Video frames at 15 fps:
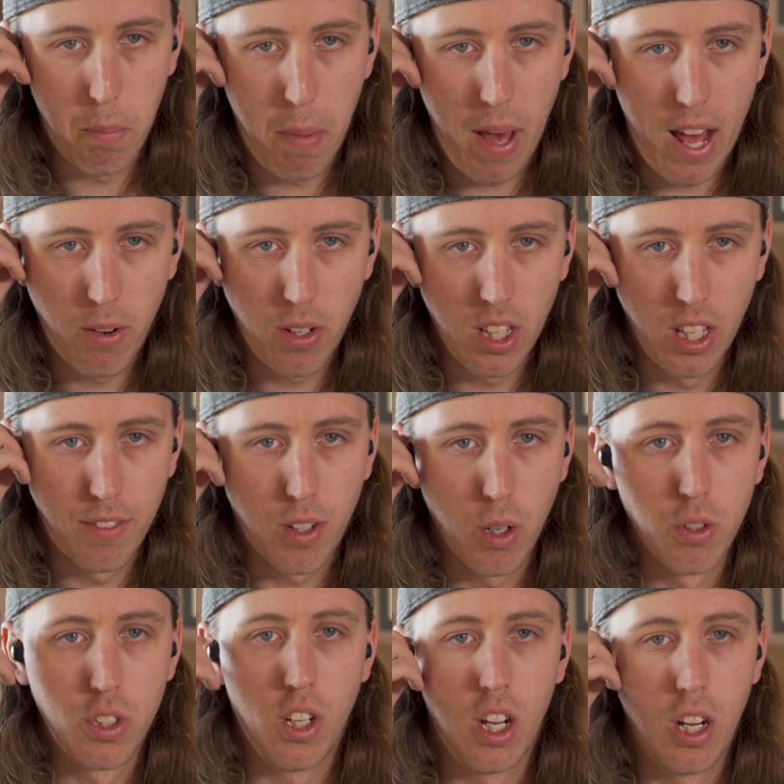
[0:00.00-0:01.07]
battery life
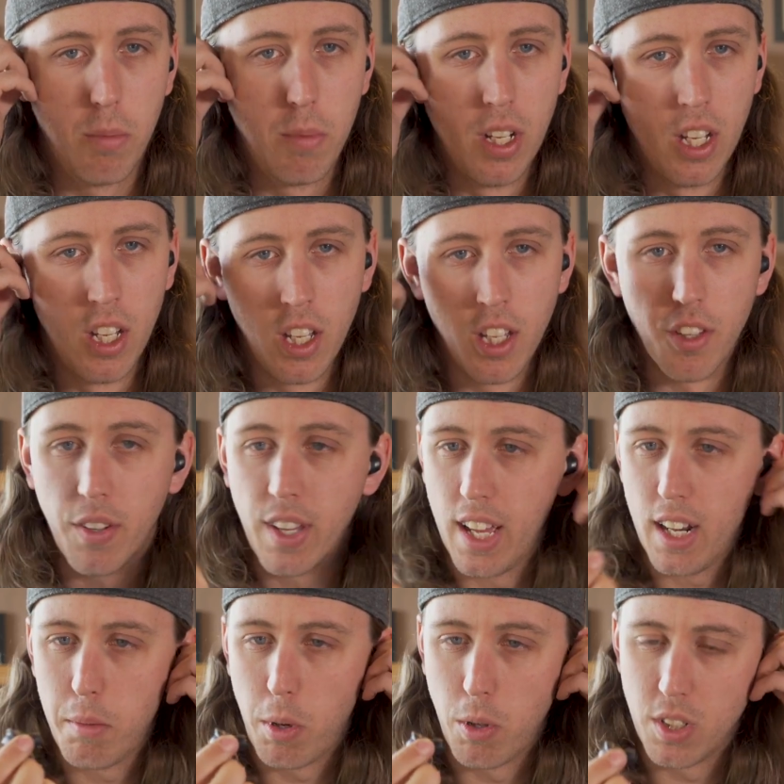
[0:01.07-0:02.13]
goes on them, you
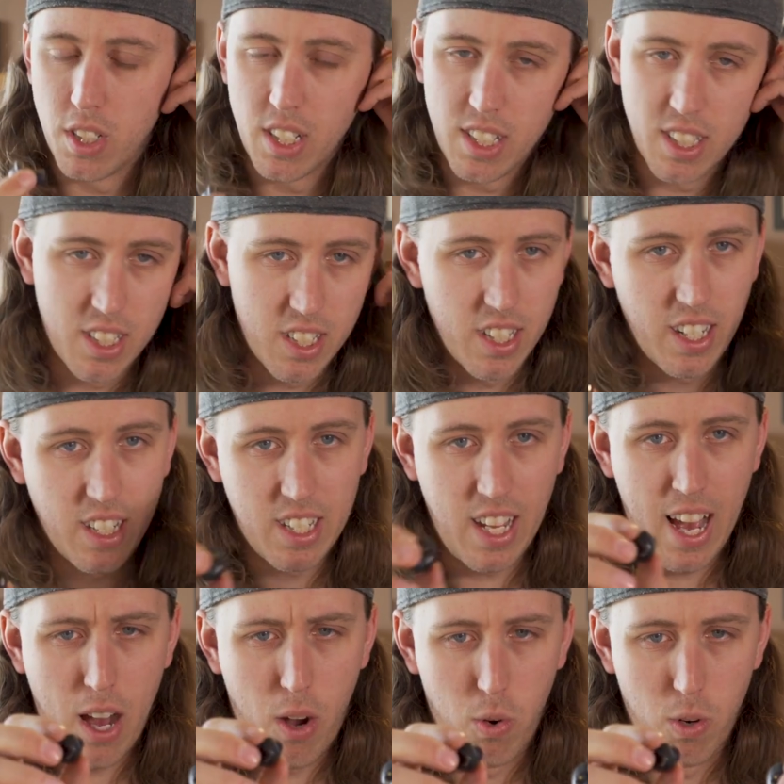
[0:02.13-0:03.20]
get about 6
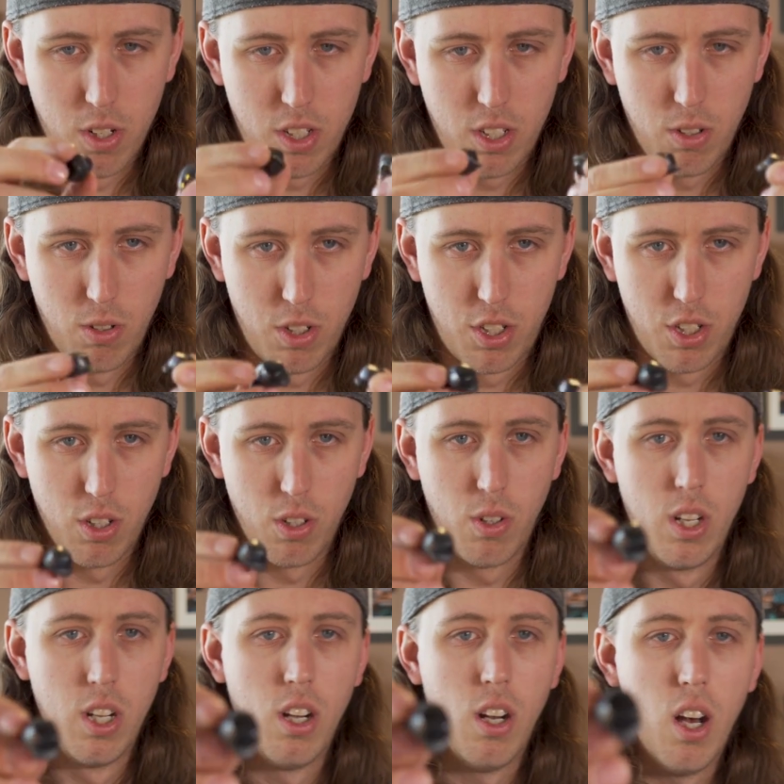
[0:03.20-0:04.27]
hours or so
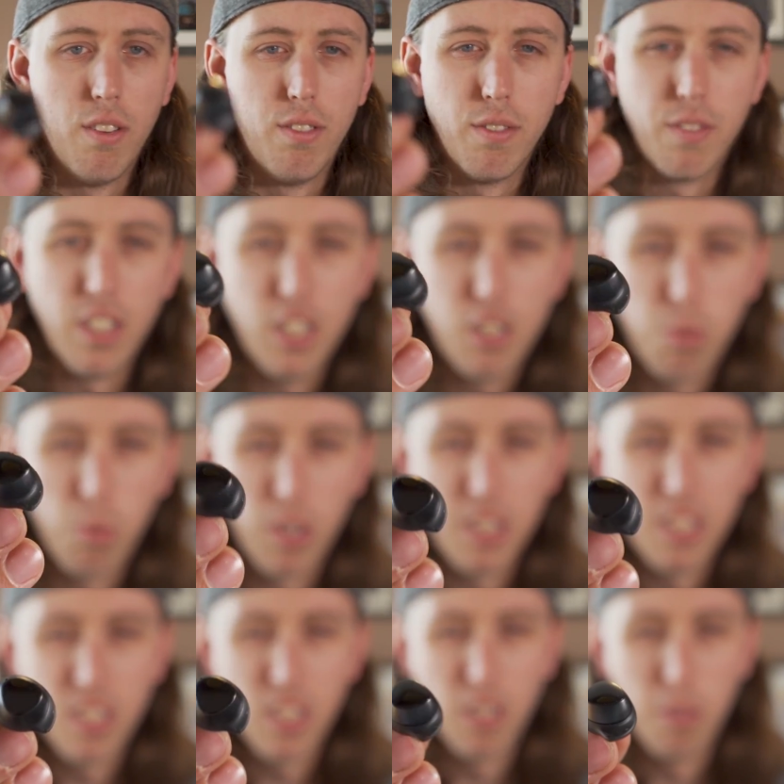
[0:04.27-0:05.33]
off of each one of
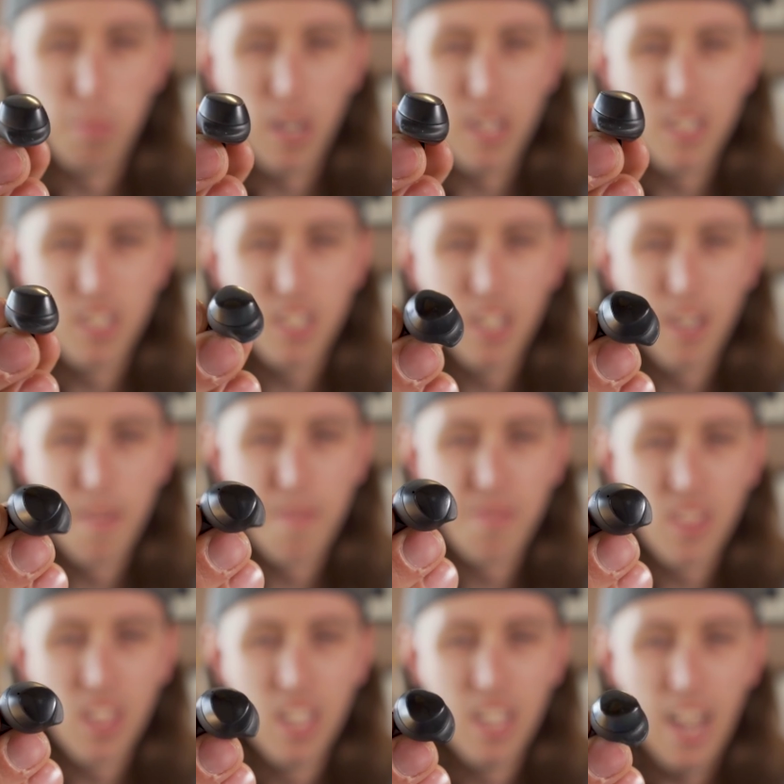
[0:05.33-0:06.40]
these little buds,
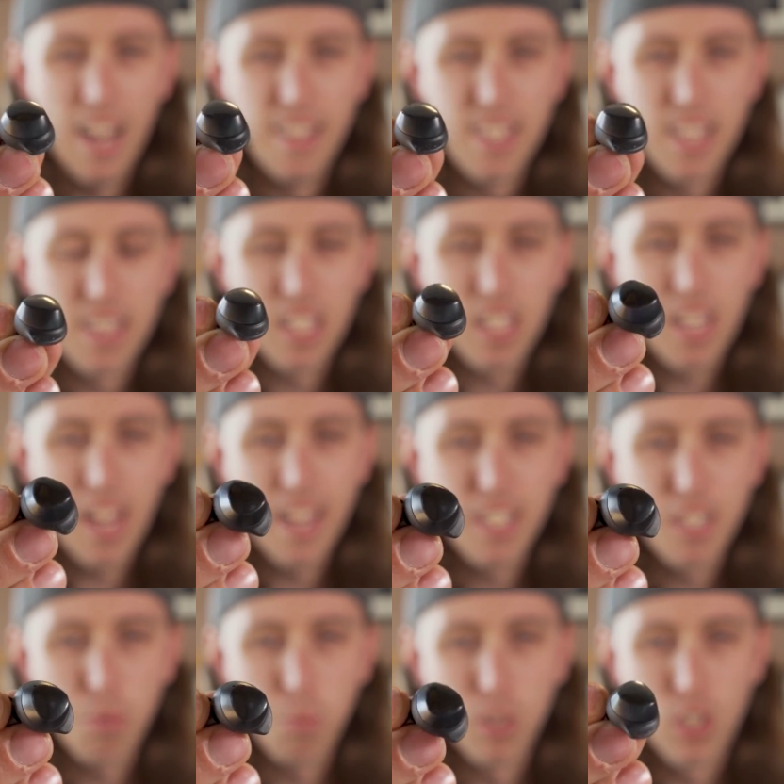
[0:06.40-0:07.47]
and then the
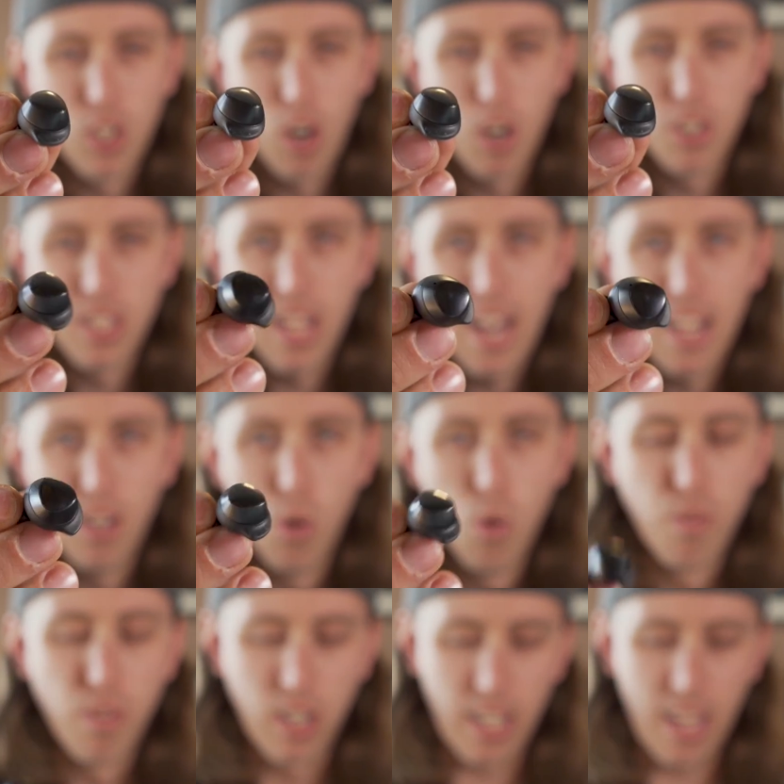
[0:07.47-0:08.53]
case will charge that
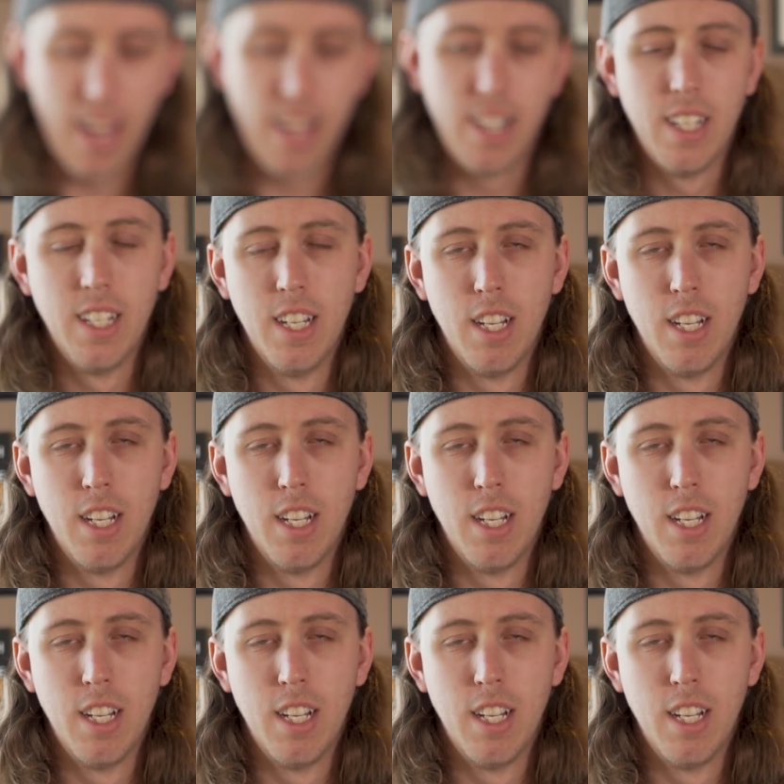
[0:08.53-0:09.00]
over again.